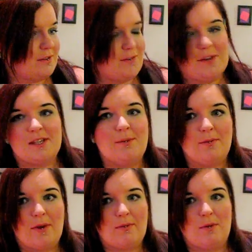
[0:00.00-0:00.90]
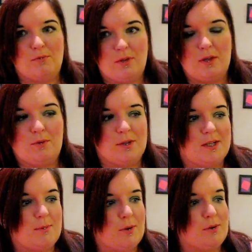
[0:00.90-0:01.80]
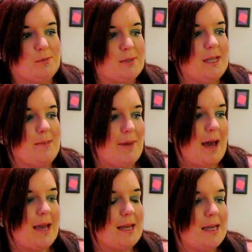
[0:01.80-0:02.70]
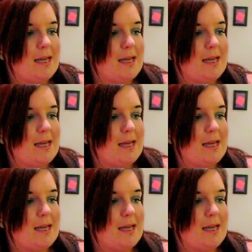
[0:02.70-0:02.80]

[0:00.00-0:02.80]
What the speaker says: the first time I've ever really wanted a Paul's Boutique bag